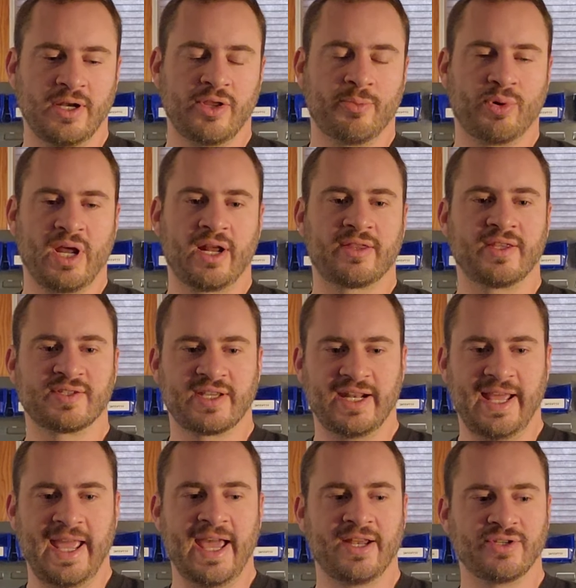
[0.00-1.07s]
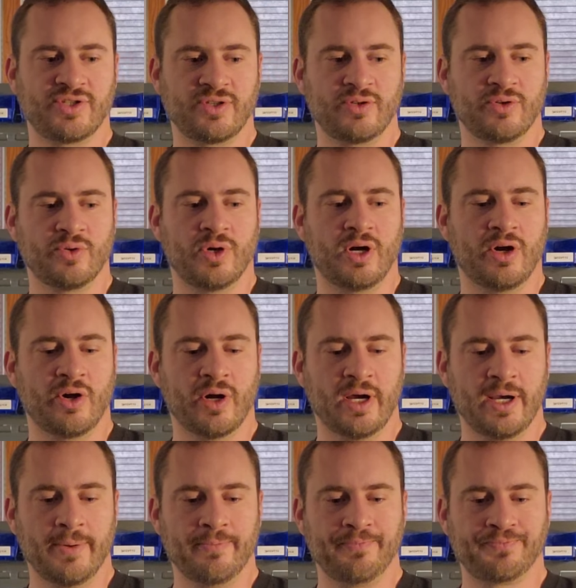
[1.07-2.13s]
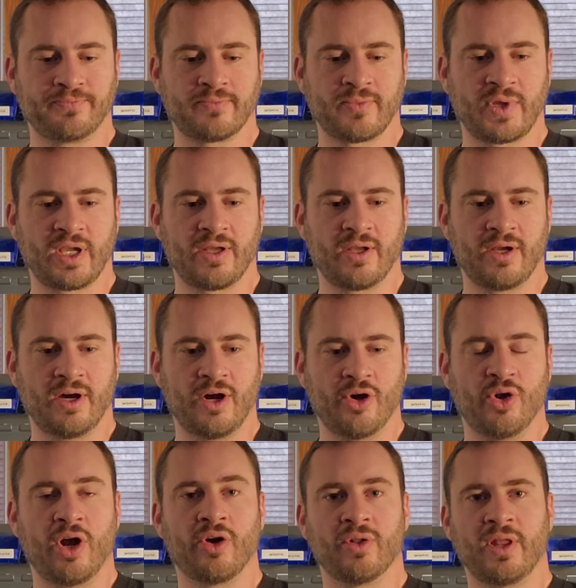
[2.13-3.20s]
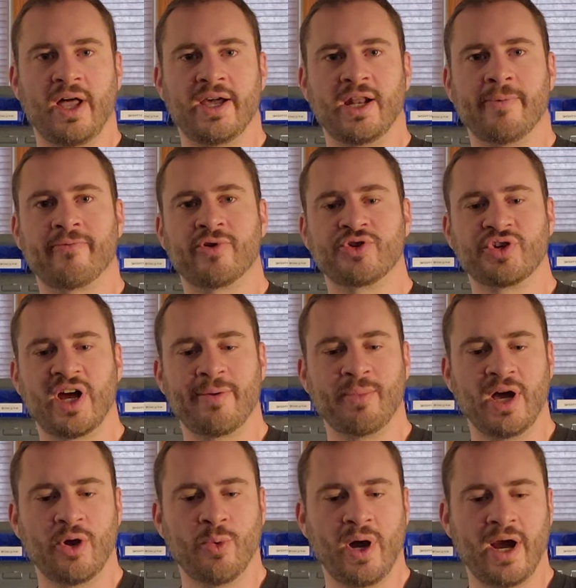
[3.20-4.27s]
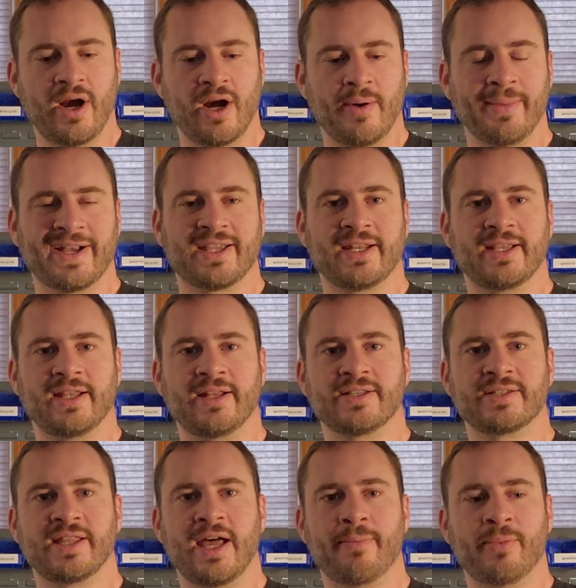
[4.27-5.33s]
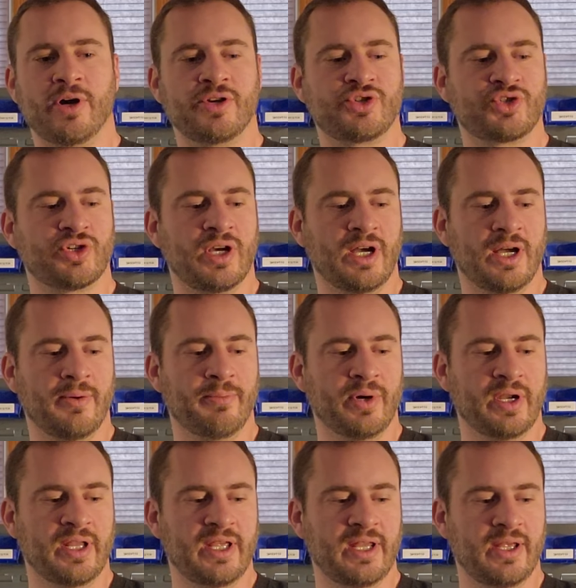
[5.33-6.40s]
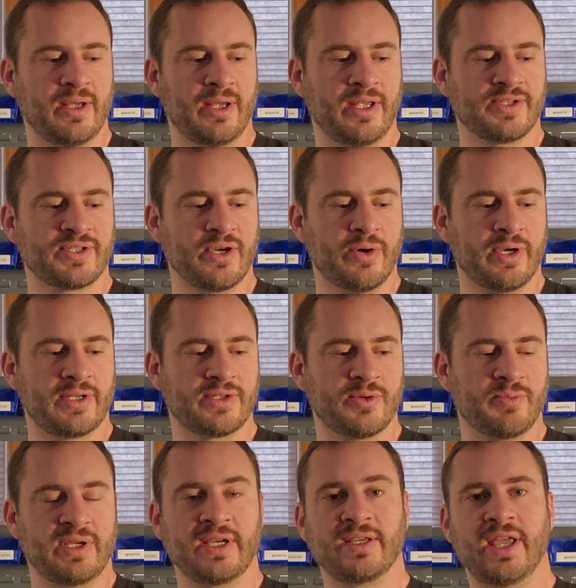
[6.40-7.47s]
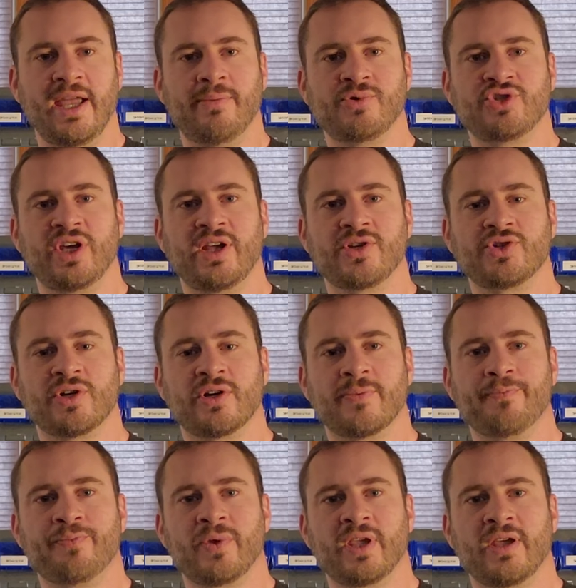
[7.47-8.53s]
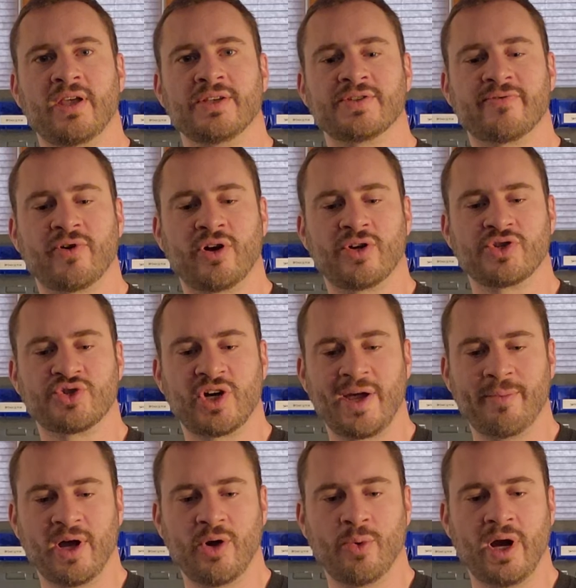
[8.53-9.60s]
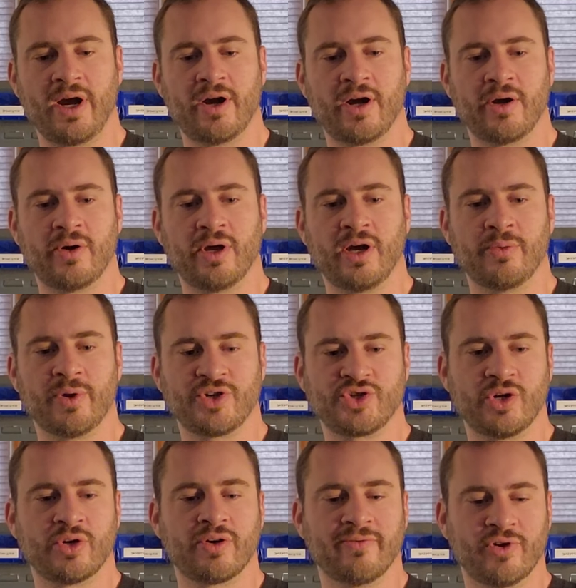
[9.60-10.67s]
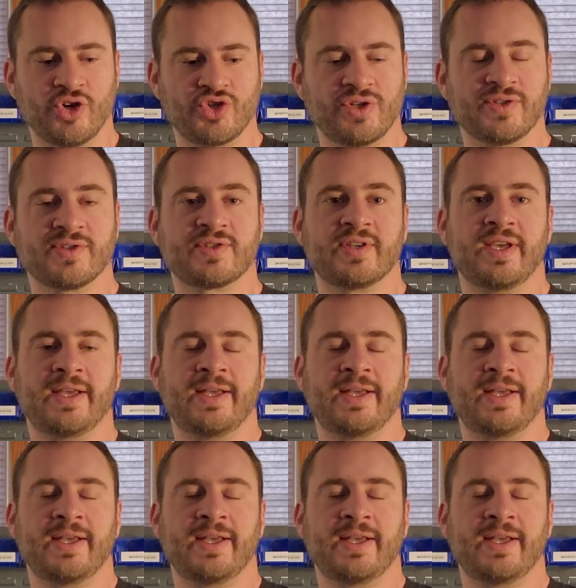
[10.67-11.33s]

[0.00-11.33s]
product that's going to add to our lineup for Drive By Wire. I'm not going to get into that much, but it is going to be a game changer as far as Drive By Wire retro conversions.